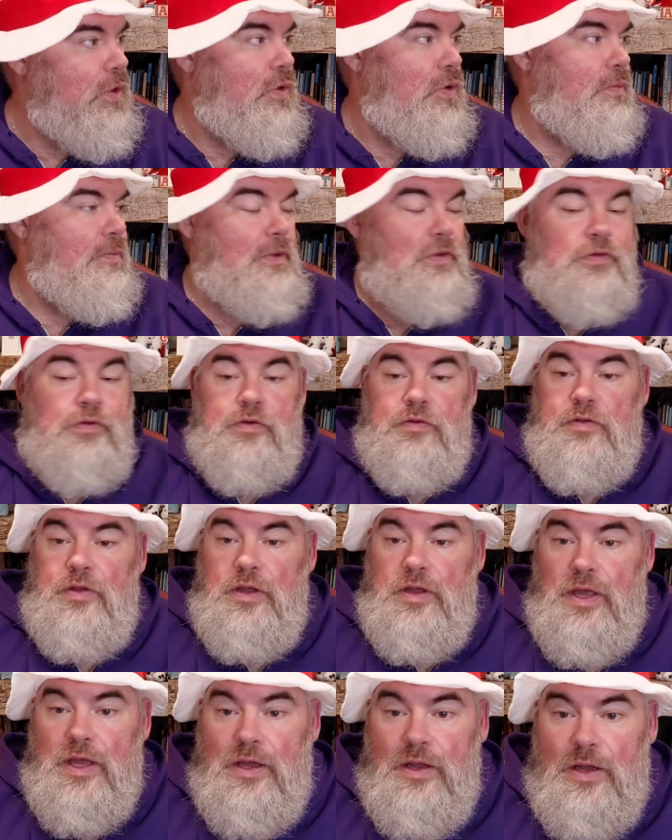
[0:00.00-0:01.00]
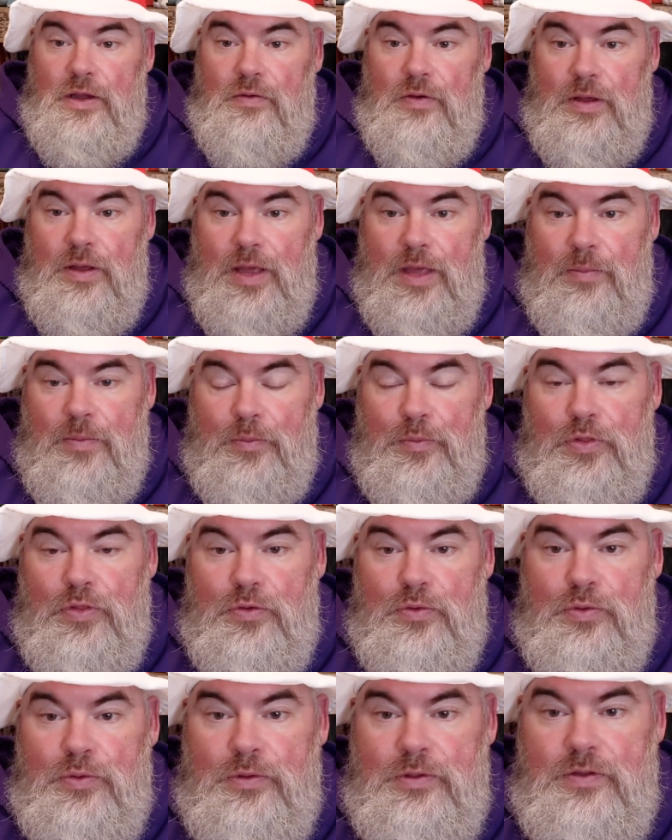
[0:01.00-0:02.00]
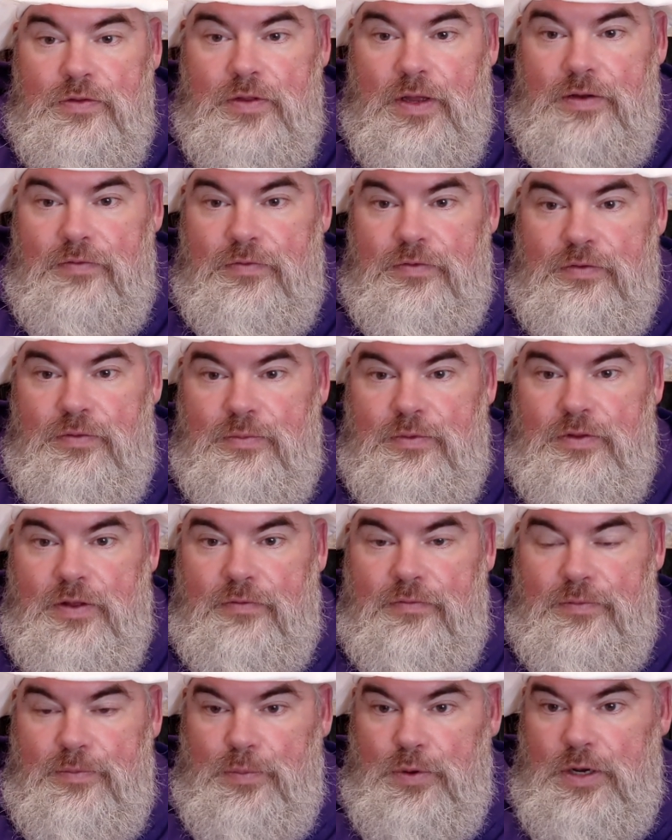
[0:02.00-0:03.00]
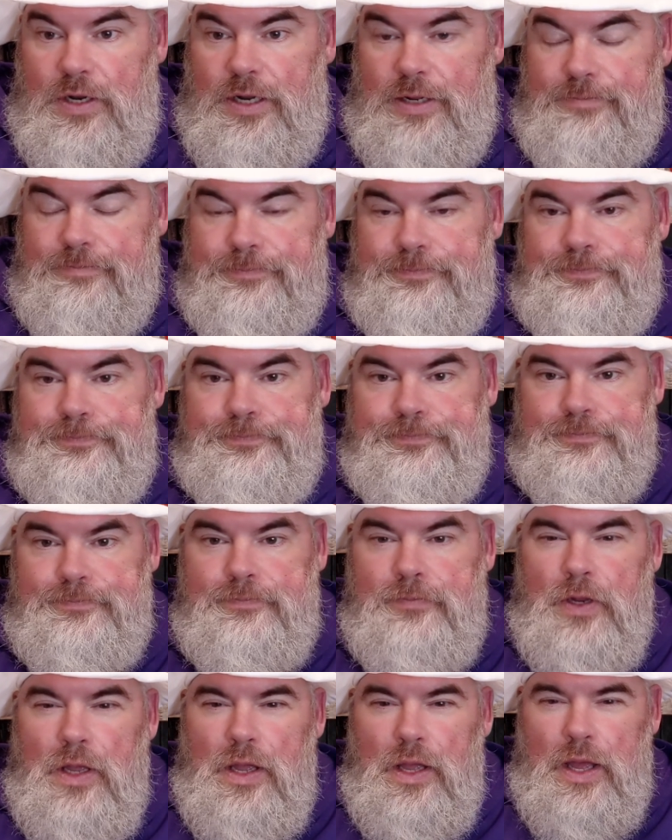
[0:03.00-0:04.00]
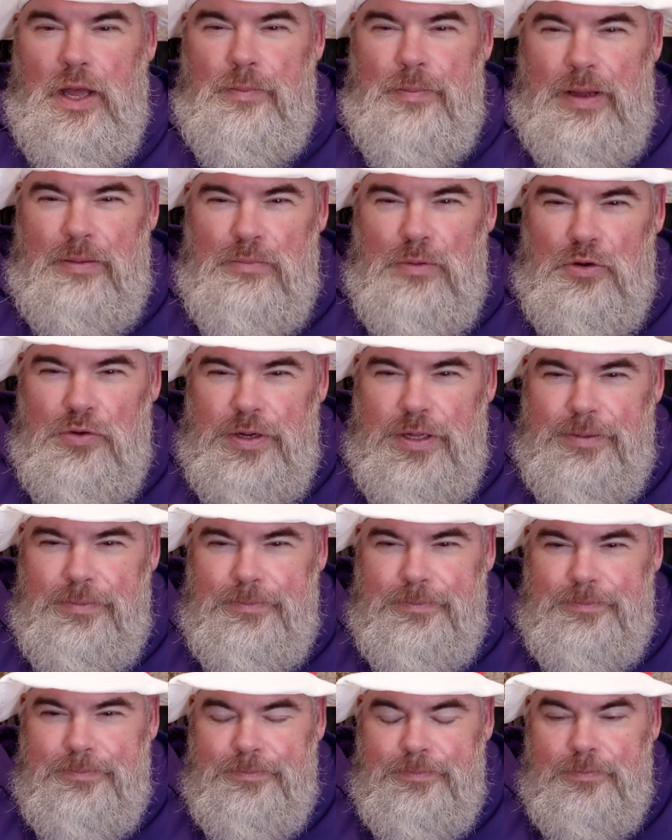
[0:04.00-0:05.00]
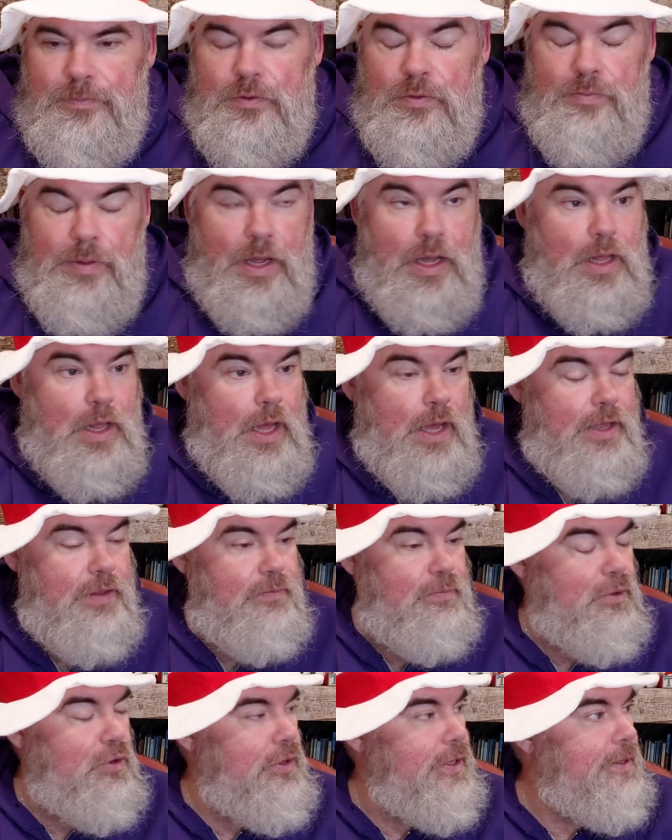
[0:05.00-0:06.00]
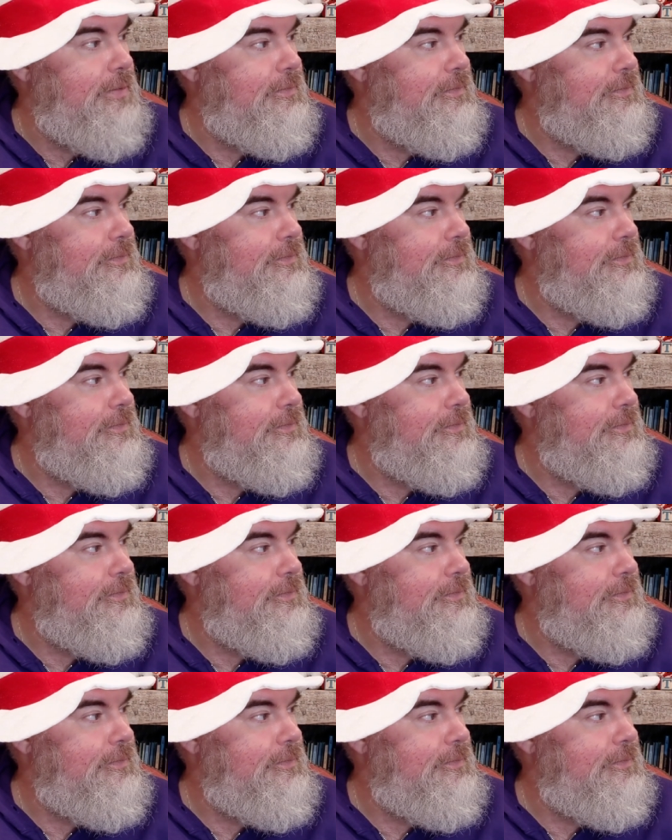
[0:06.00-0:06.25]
Oh, Miss Christie came up with a cool design for some stuff. Pretty neat. Am I blurry? Are my eyes blurry?